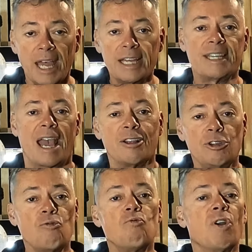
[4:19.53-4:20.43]
is how
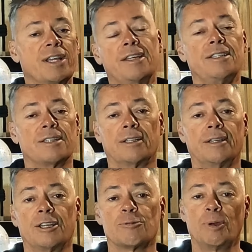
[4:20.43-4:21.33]
do you rig these
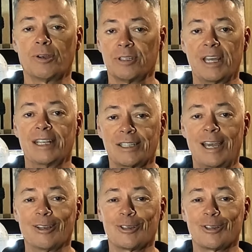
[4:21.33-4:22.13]
cylinders, because that's